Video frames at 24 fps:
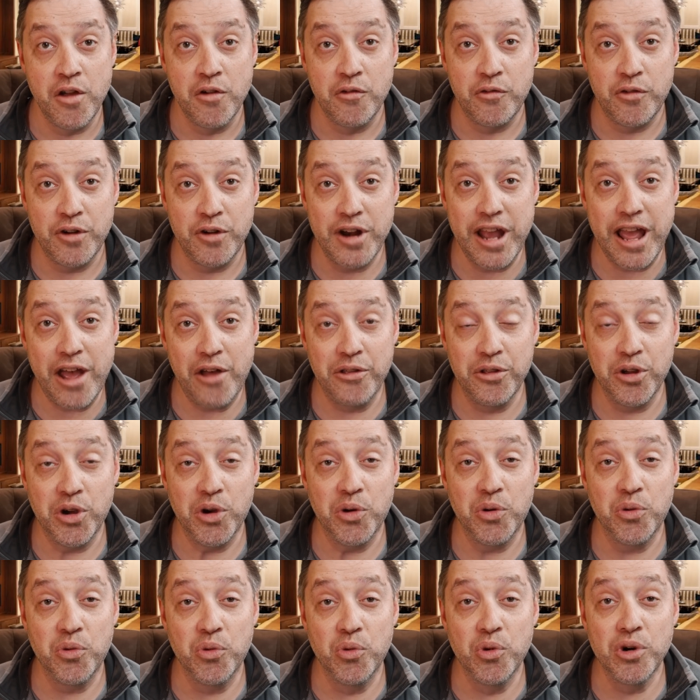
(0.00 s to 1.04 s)
For now,
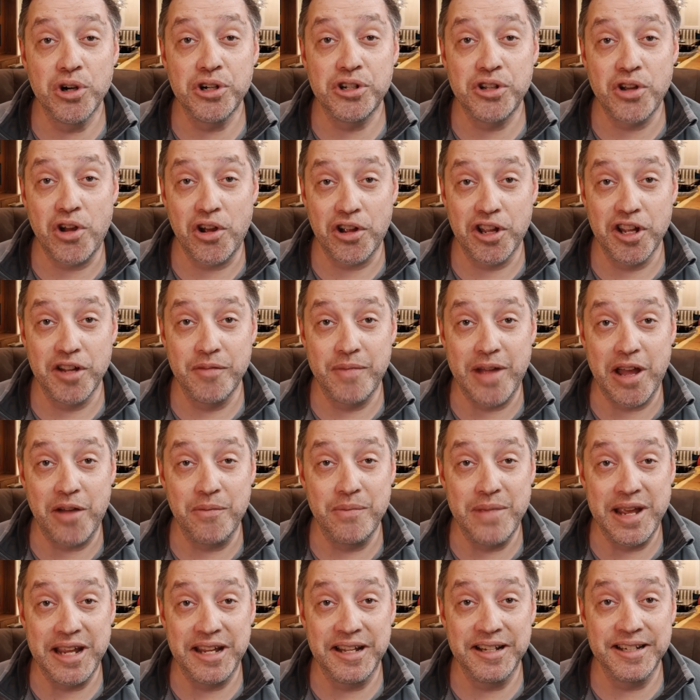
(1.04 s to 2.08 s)
though, we're talking about
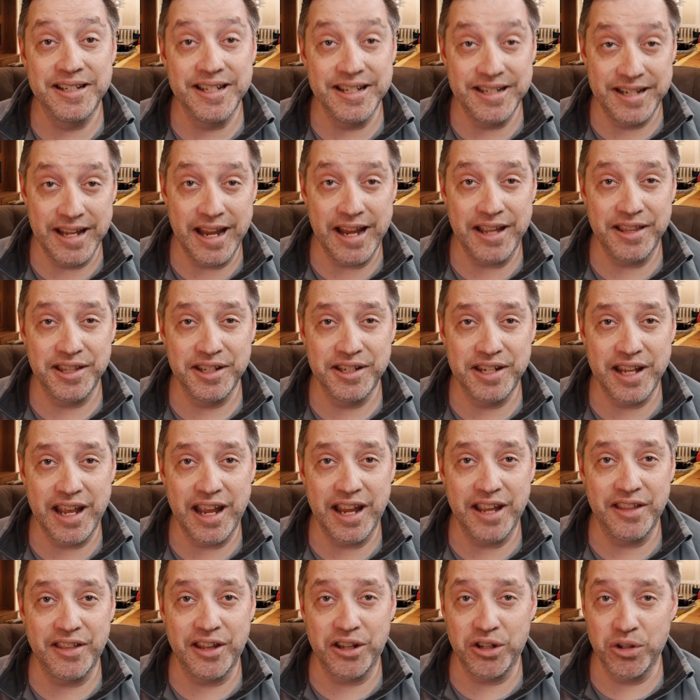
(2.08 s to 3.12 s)
making today the
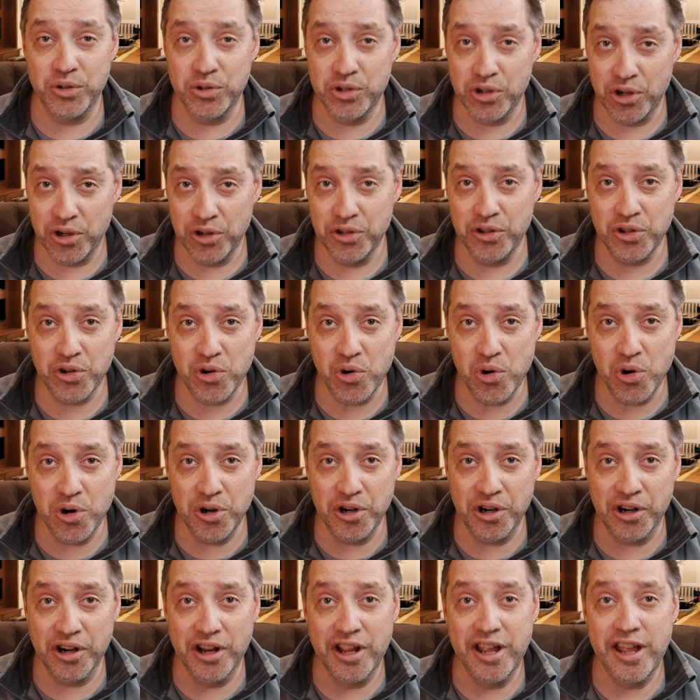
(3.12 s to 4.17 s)
day that you turn the
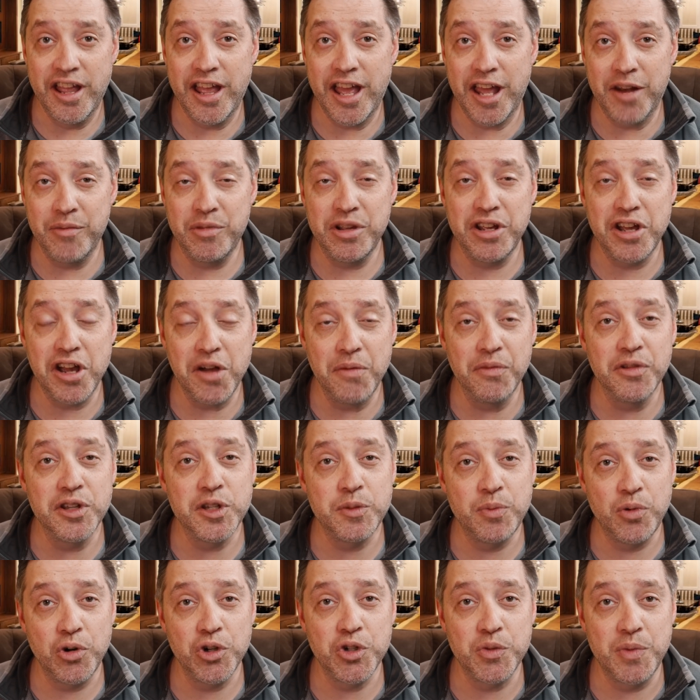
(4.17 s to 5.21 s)
corner and become the
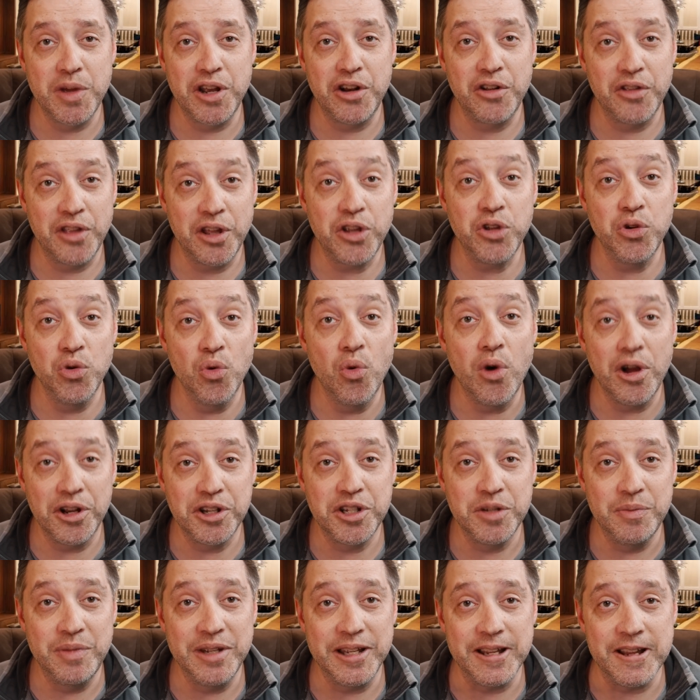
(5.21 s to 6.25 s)
sports bettor that you want
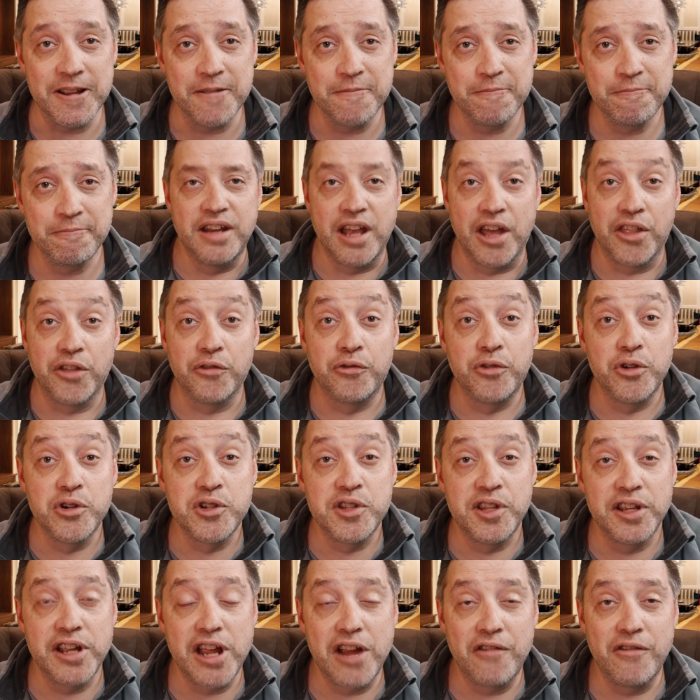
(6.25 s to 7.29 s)
to be. Now, the first
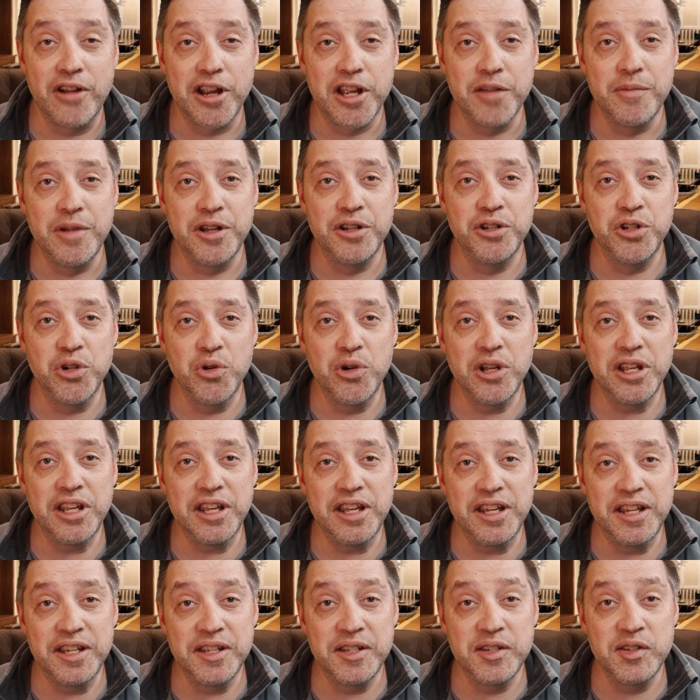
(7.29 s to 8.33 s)
thing I recommend doing
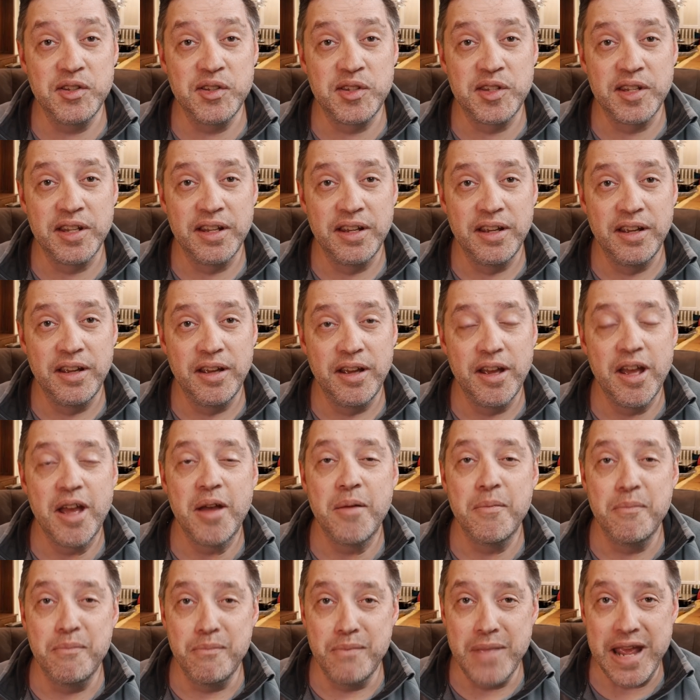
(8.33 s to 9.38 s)
is
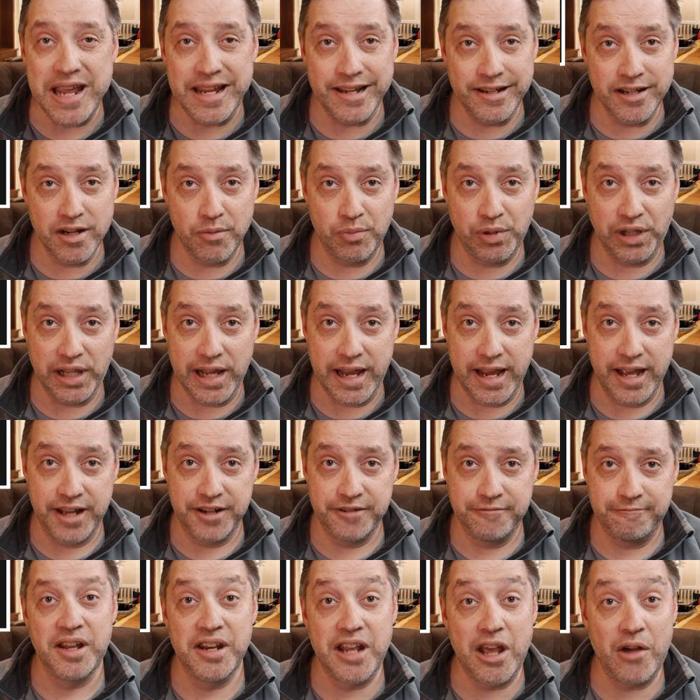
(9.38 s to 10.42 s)
making a plan.
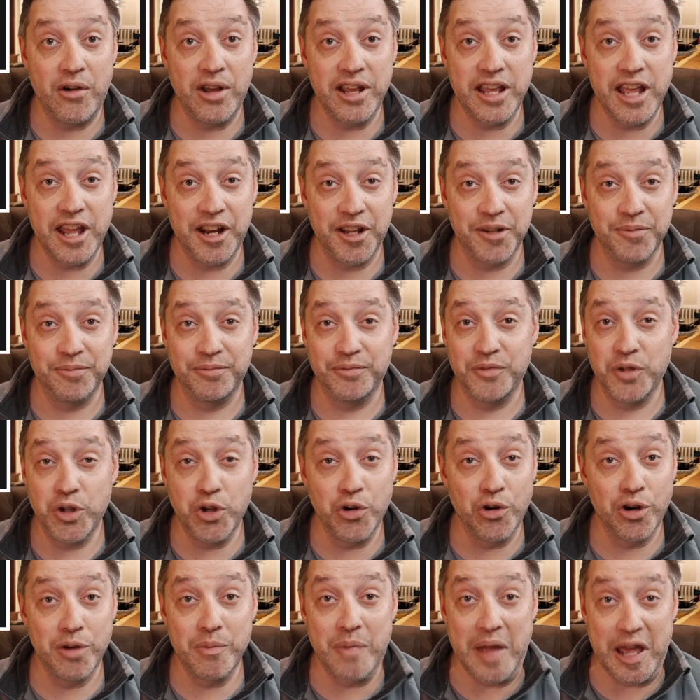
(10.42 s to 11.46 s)
Now, I get it.
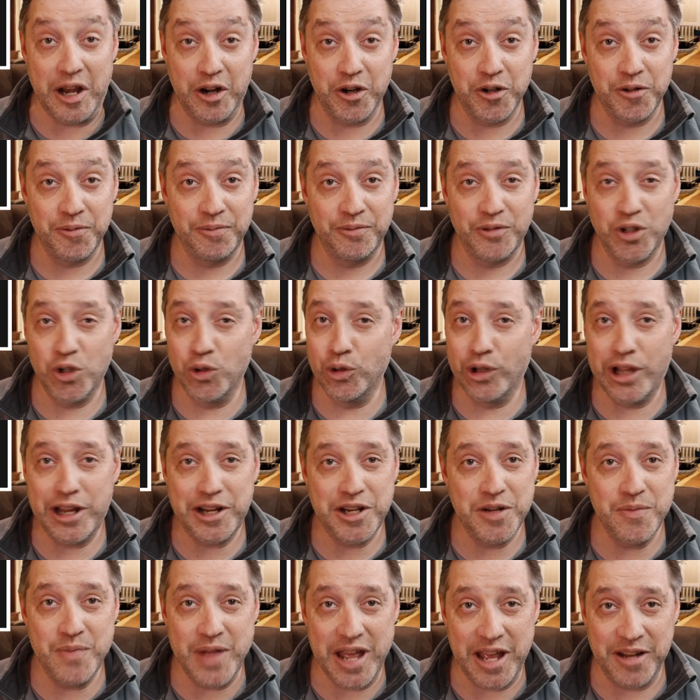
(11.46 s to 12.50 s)
You're a bettor. You like
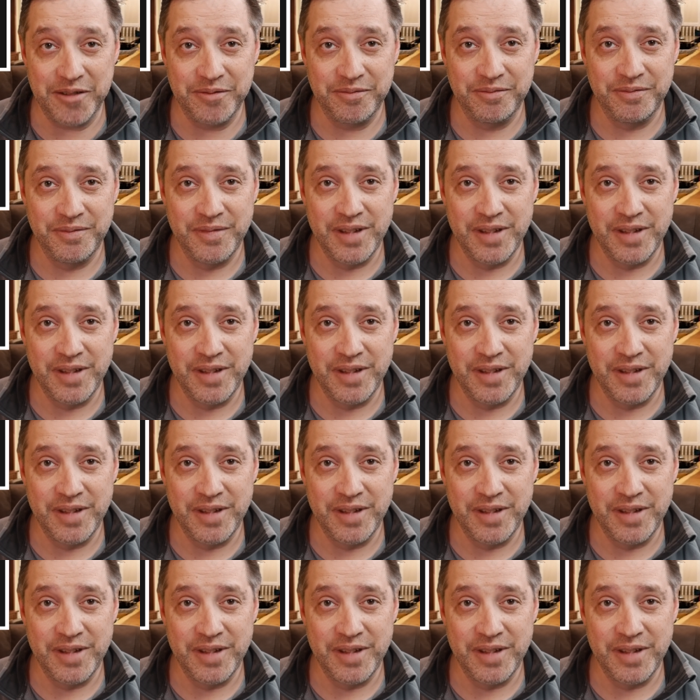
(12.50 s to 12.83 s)
to bet.